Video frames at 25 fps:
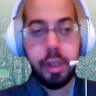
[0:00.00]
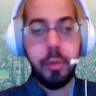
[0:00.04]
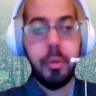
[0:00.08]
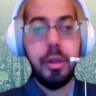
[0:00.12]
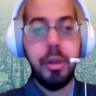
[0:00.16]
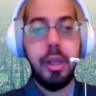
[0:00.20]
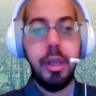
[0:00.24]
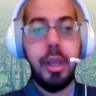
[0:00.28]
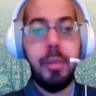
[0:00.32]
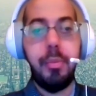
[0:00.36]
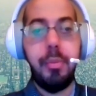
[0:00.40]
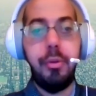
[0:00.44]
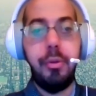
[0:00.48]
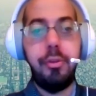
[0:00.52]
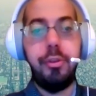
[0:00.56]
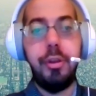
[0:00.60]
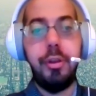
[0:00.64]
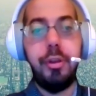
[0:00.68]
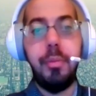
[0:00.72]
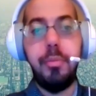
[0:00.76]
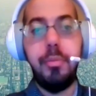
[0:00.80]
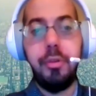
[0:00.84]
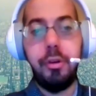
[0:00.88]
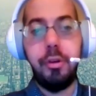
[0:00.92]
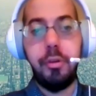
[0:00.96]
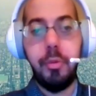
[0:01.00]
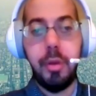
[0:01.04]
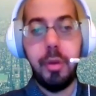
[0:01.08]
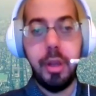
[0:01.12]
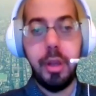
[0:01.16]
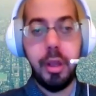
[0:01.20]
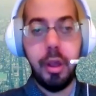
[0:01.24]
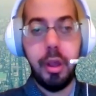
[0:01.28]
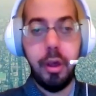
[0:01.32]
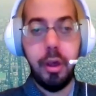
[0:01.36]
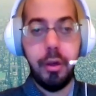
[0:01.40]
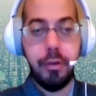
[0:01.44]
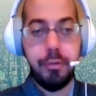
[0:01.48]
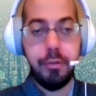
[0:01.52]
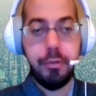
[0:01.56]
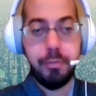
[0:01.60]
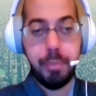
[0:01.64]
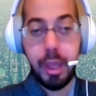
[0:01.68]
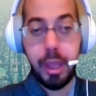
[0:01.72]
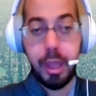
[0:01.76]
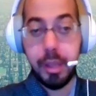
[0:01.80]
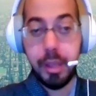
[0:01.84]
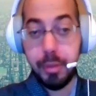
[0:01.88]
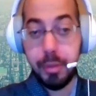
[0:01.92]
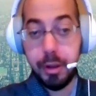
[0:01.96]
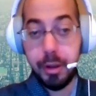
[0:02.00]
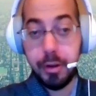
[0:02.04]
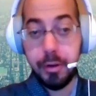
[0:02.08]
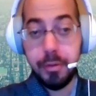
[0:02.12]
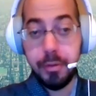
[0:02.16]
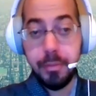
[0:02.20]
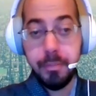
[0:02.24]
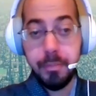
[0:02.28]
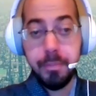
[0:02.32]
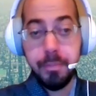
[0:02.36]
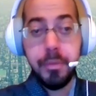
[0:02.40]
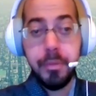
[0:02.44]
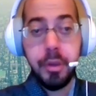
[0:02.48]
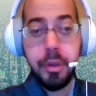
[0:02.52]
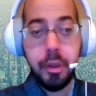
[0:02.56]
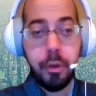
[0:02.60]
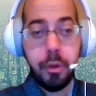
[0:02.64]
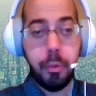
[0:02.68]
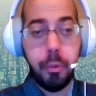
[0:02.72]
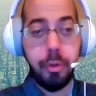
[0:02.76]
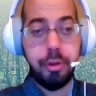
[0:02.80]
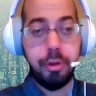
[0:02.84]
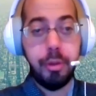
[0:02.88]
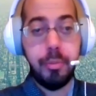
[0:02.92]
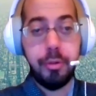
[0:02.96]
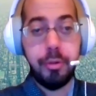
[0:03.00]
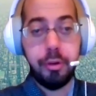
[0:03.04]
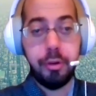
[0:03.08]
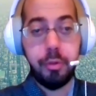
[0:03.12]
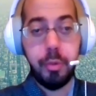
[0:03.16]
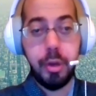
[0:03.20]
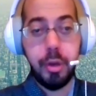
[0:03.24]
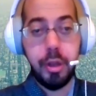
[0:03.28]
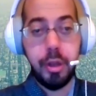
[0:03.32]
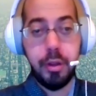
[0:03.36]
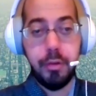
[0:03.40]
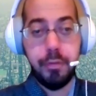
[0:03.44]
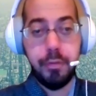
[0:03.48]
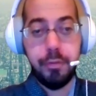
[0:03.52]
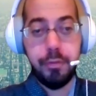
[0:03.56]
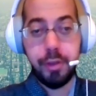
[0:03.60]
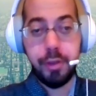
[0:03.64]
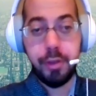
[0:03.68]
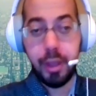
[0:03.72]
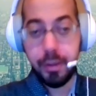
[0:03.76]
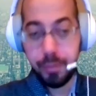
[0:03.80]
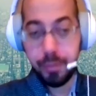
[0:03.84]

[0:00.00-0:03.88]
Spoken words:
you enable some degree of payment or some degree of